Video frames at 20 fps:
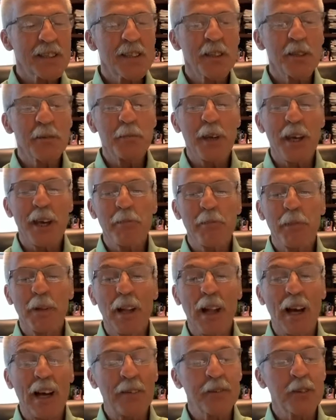to the
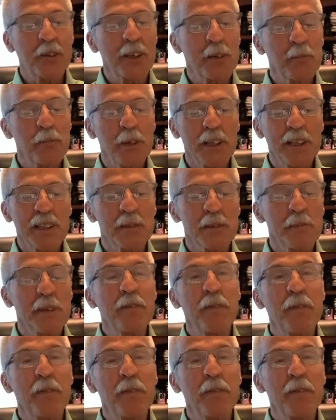people after he brings
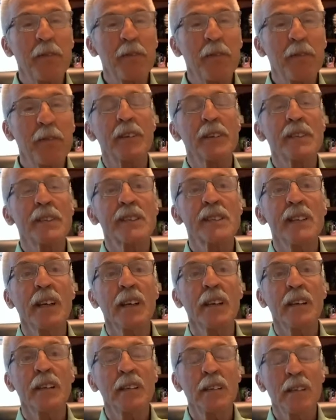before them their
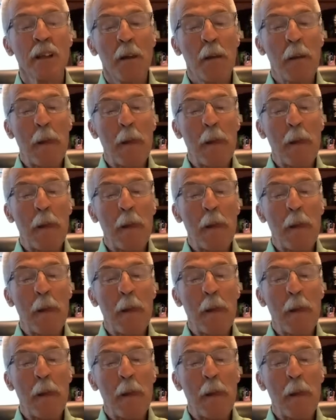sin,